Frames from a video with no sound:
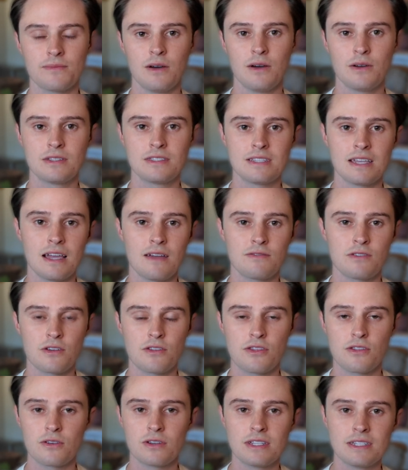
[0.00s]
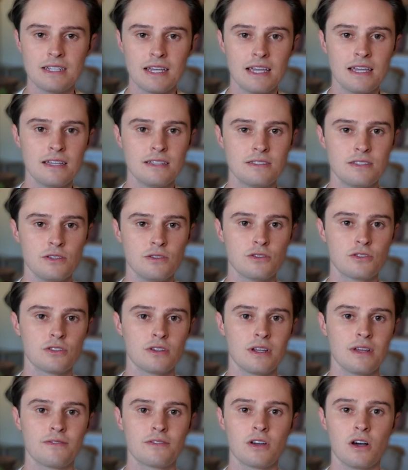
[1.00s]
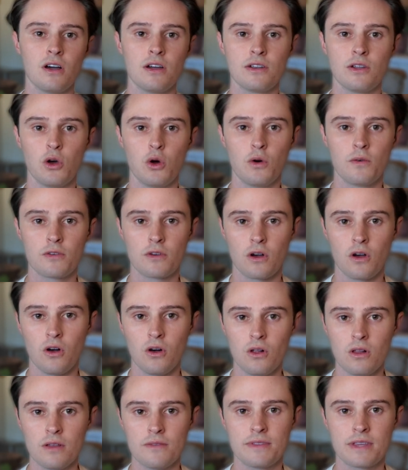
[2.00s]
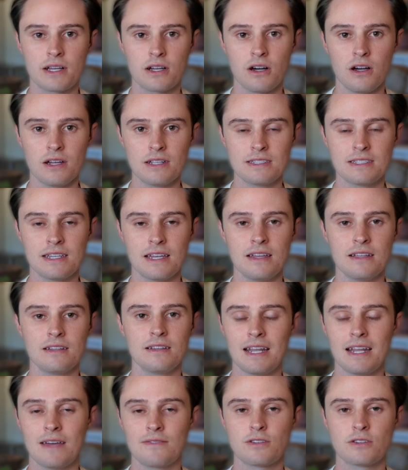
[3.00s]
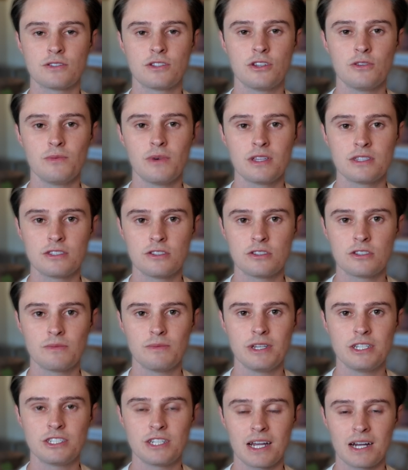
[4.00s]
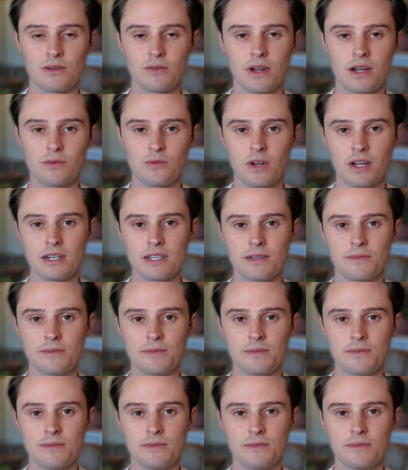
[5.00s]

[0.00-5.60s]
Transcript: I would say after 30 days, you should have gone over all of the content, and after 2 months, you should be Checkride ready.